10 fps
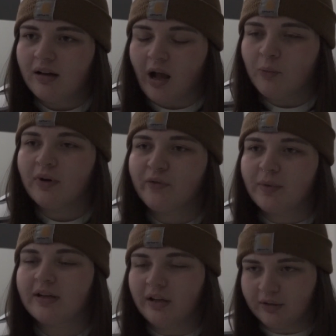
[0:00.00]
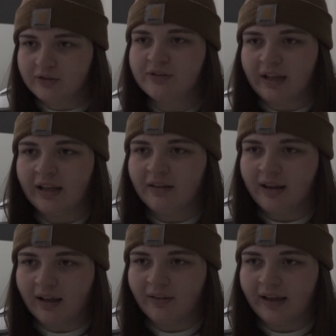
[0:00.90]
want everybody to understand
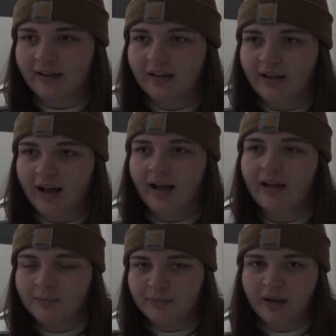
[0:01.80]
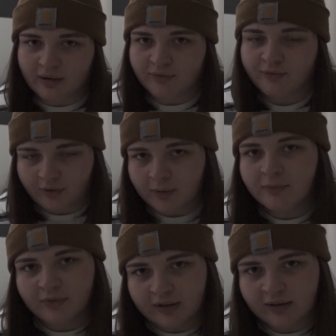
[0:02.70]
that like I'm not from
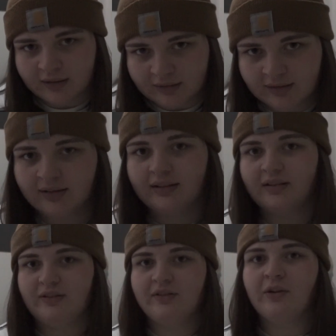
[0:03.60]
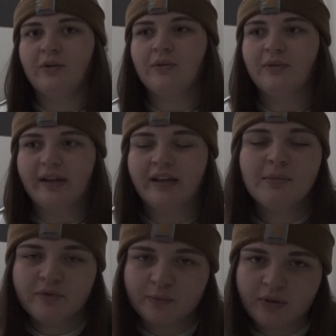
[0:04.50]
Finland, so like
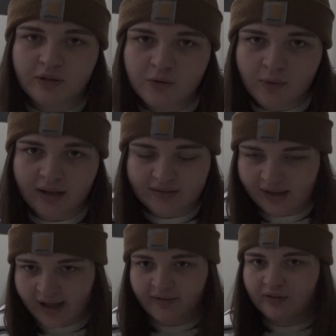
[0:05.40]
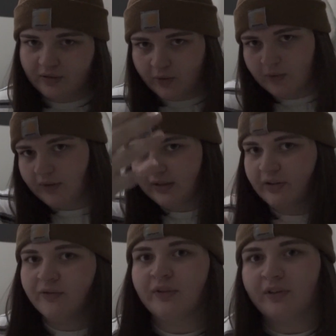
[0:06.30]
coming from the US, I have a totally
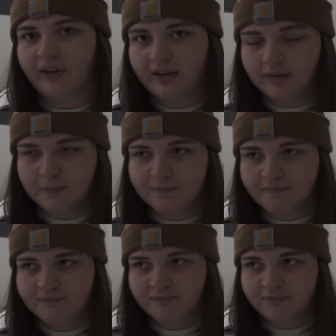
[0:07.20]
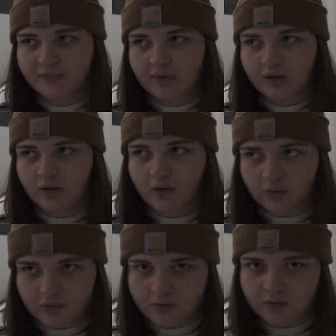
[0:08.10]
different like
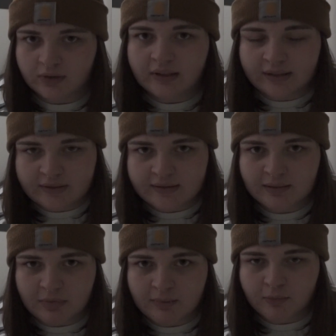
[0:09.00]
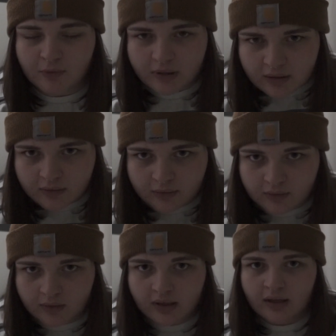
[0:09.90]
cultural lens than the people here
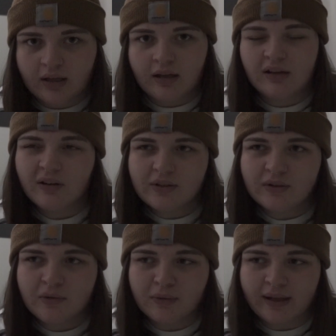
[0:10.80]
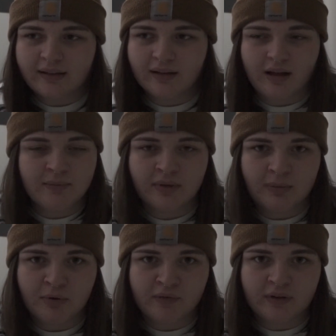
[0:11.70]
do. And also like I'm not
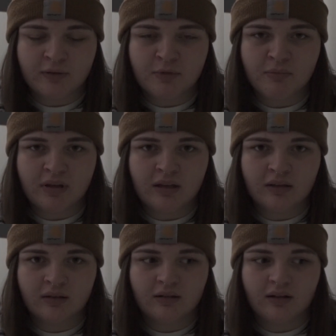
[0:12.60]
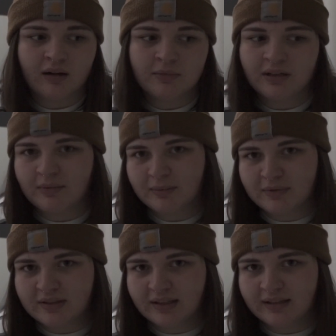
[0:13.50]
a perfect human being. I'm gonna make
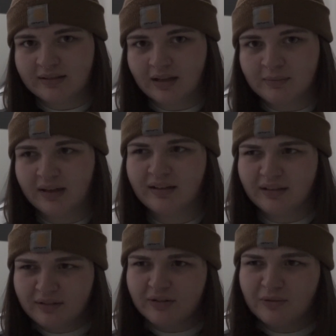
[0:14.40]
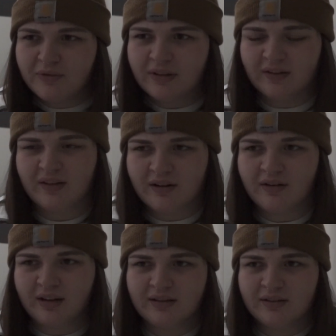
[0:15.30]
mistakes. I'm not gonna do things that are
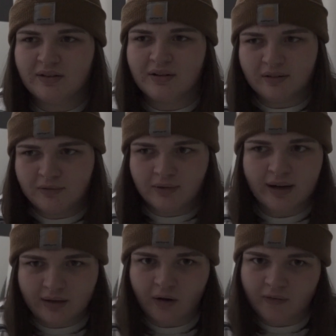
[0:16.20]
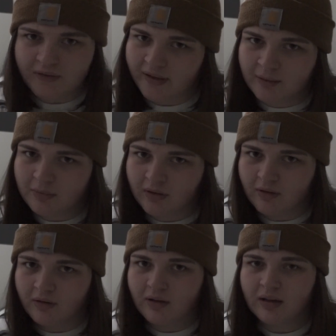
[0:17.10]
necessarily right all the time
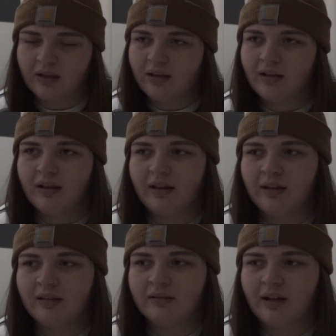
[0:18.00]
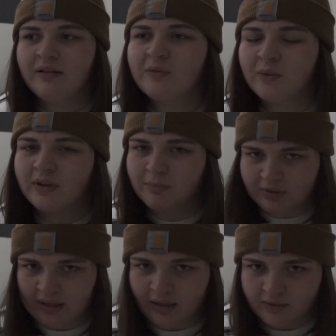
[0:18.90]
here. And I just wanted to
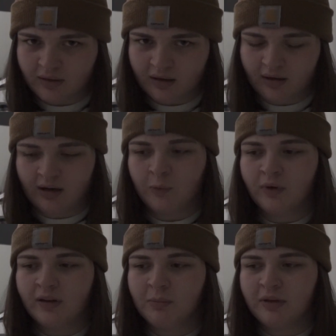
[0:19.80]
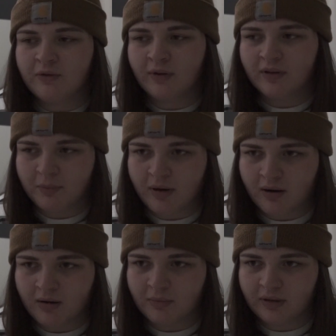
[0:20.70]
put that out there, and I wanted to be
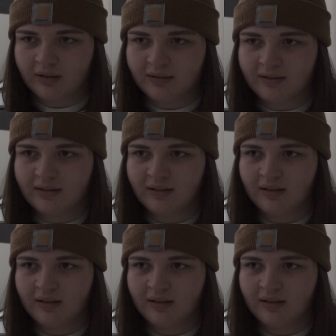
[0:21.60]
transparent, because